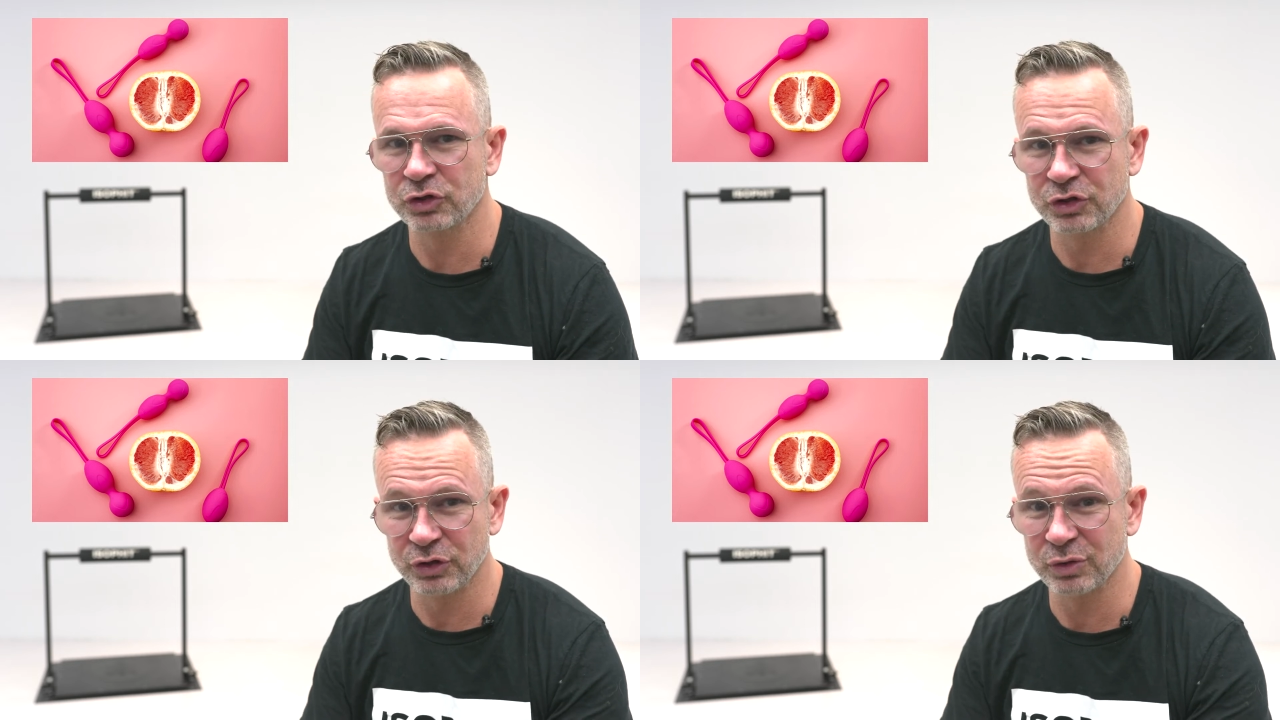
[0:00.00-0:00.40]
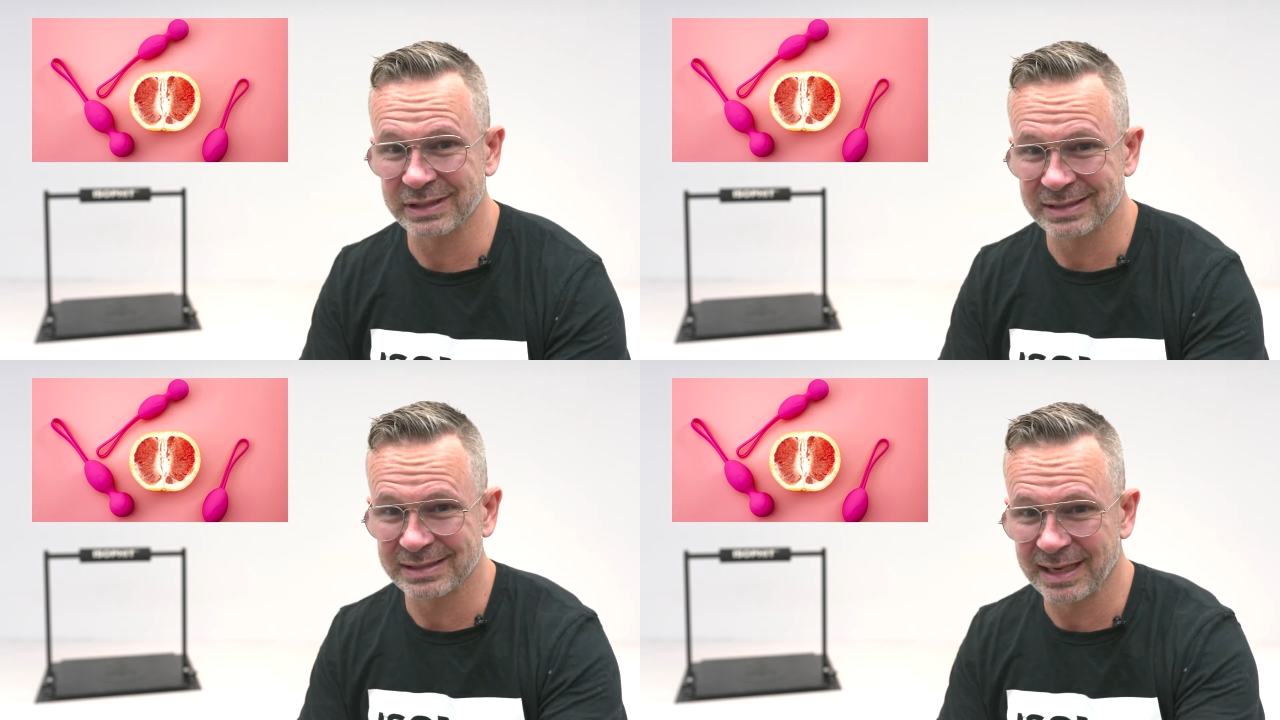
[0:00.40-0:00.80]
to use
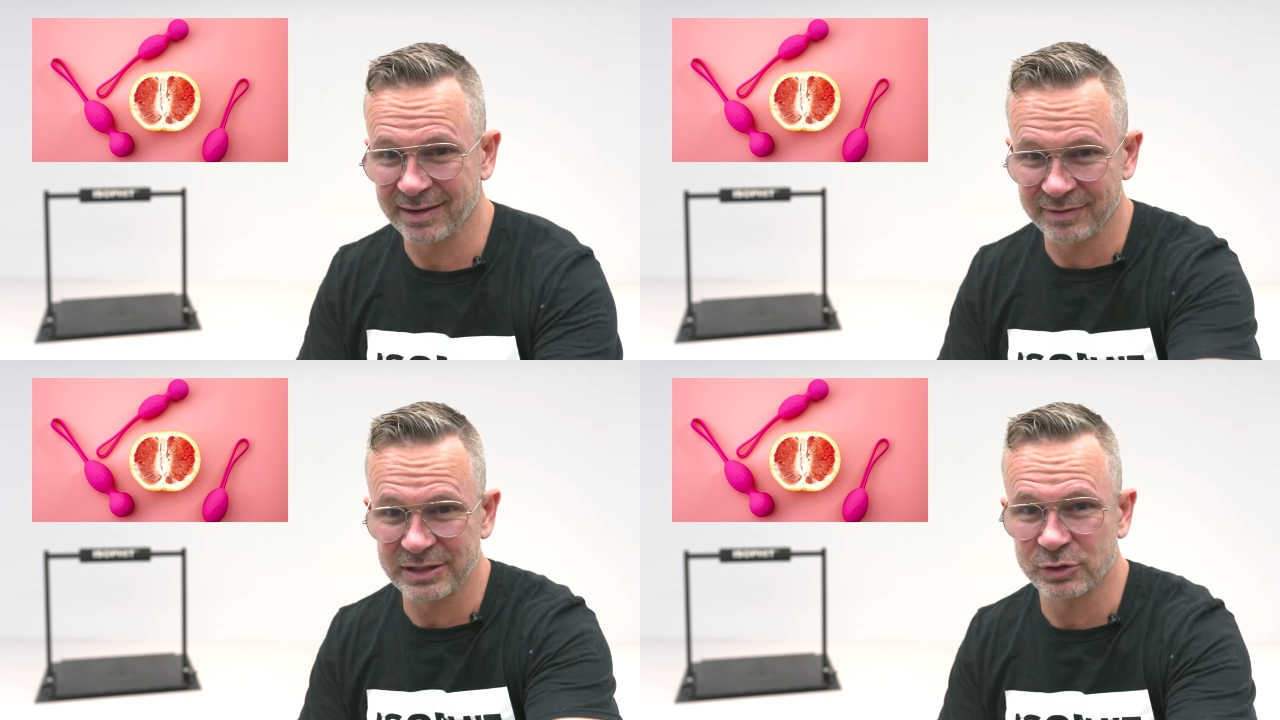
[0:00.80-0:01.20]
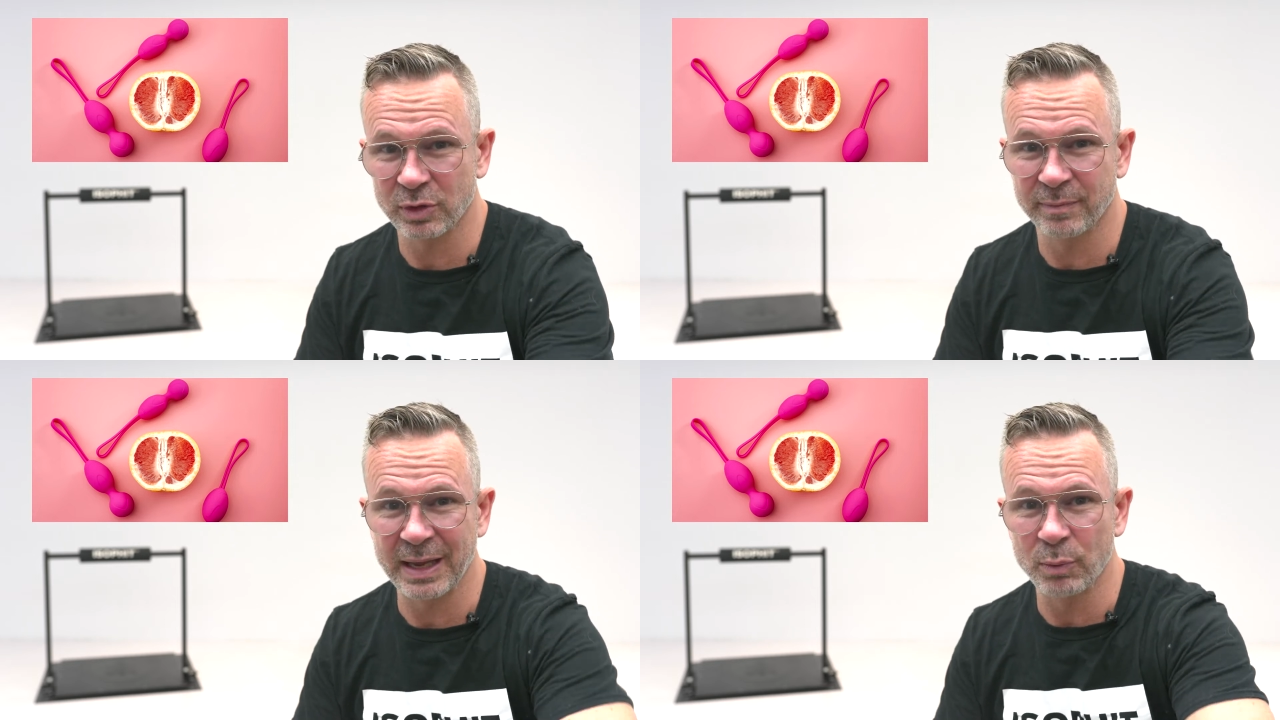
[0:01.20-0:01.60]
instead of these sort
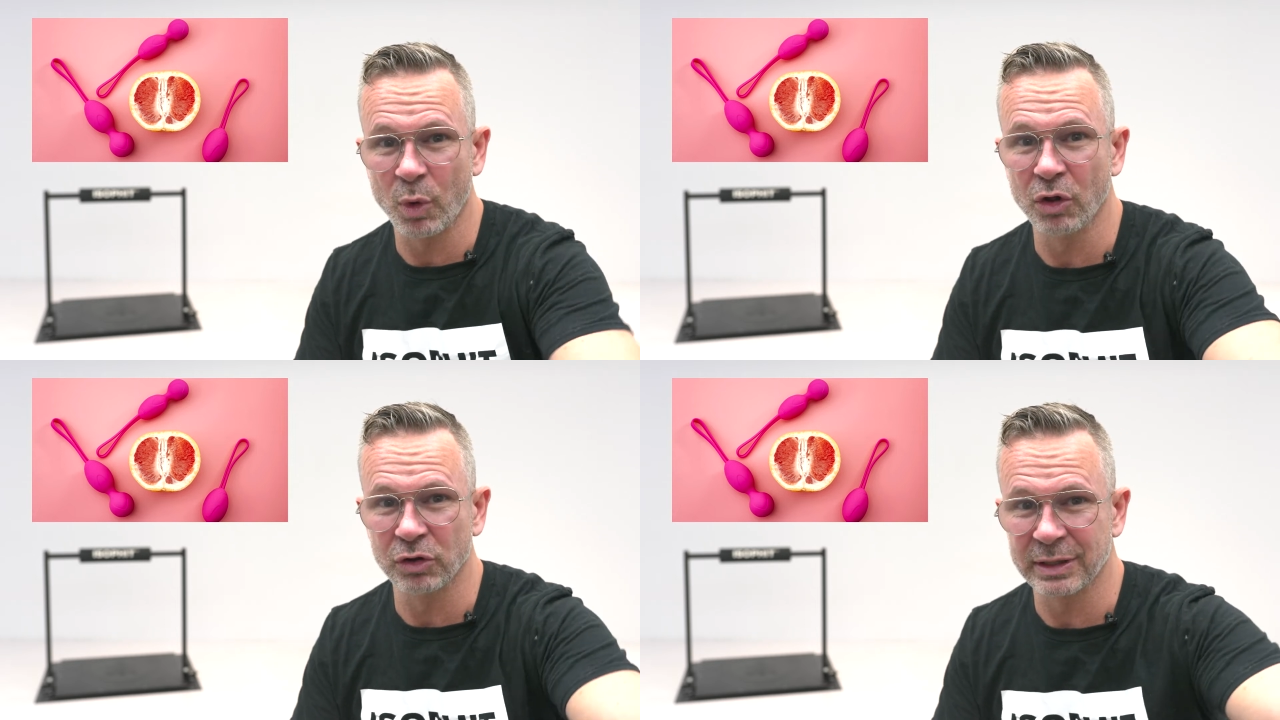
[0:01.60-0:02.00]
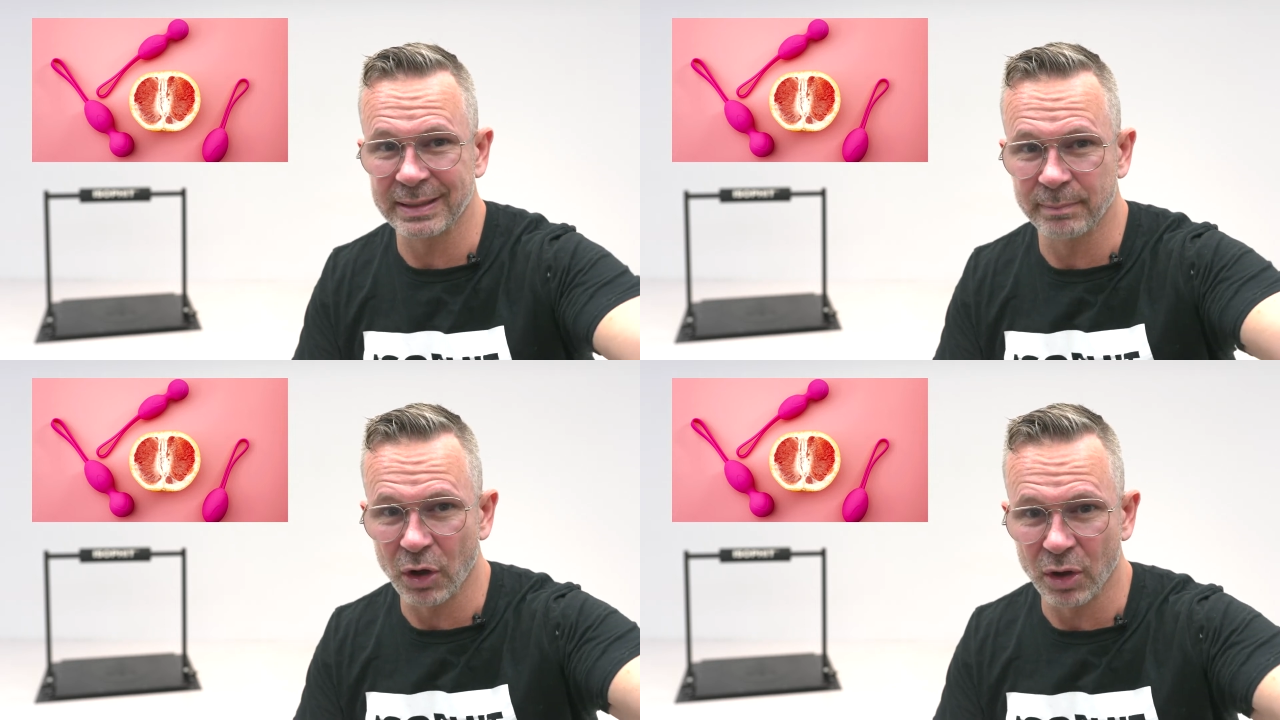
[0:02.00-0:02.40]
of bend wall
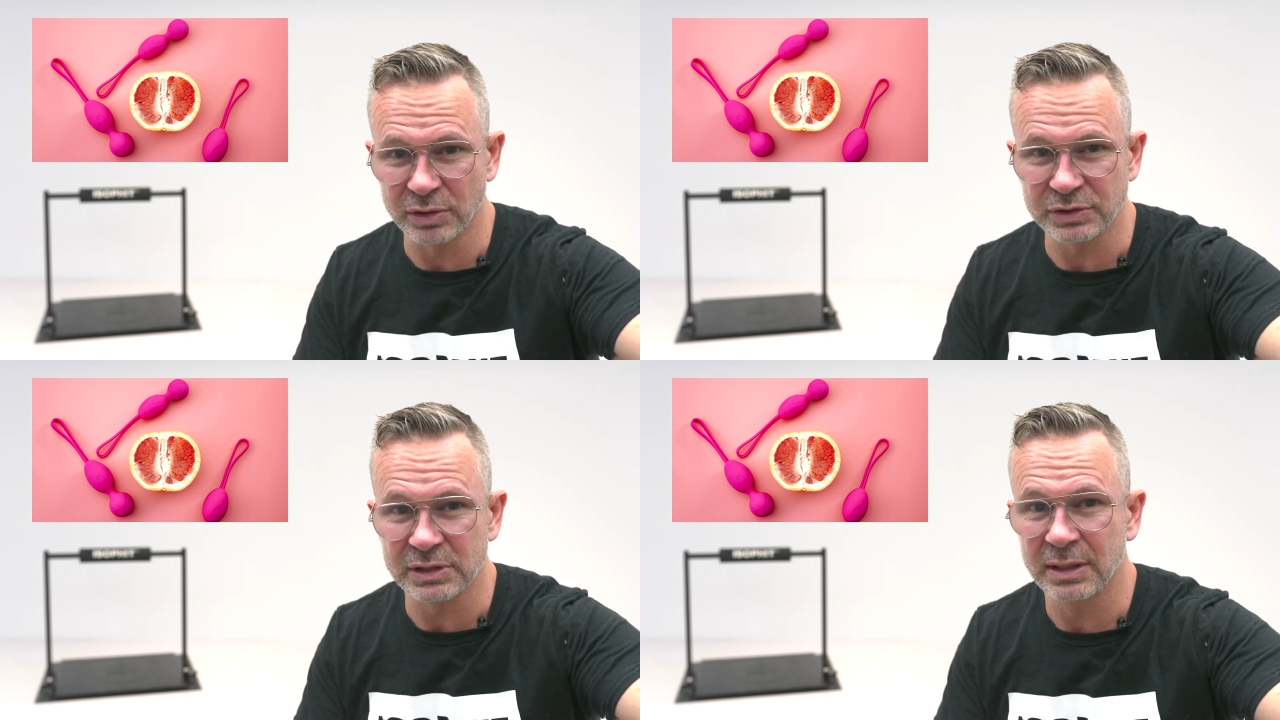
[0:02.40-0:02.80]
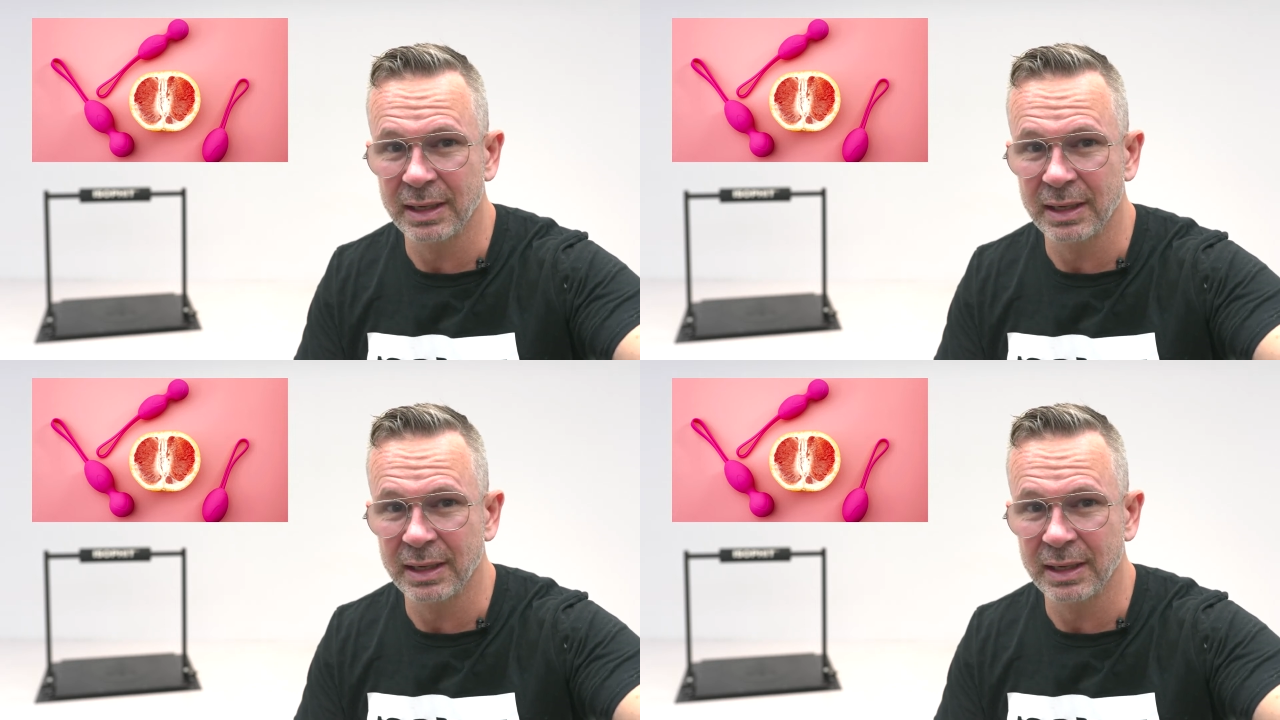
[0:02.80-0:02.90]
looking balls